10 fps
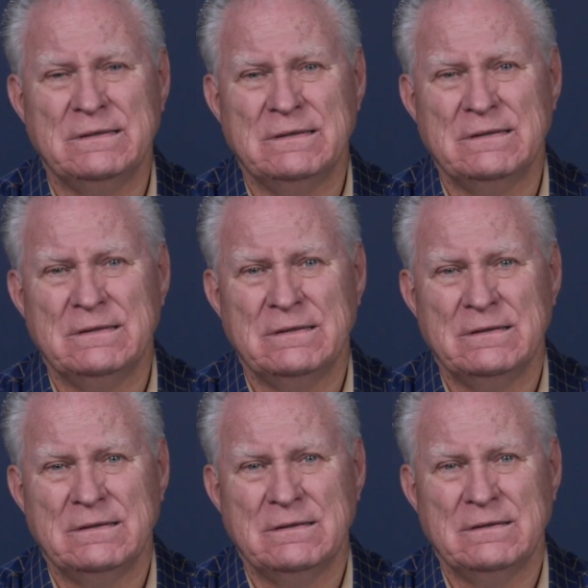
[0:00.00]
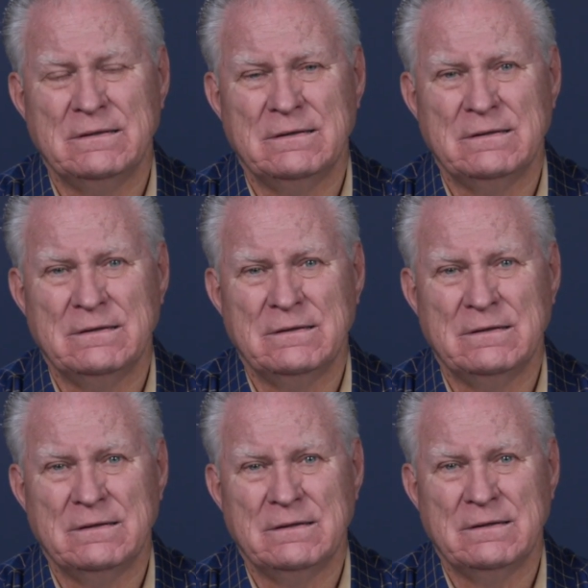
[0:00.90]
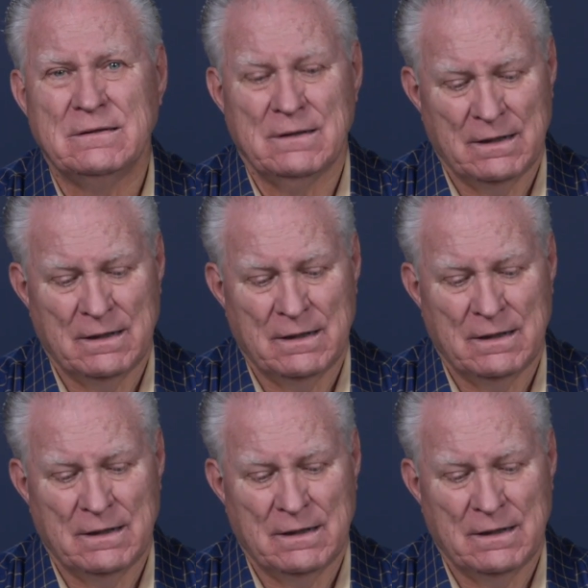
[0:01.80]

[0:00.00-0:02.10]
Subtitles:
[no speech]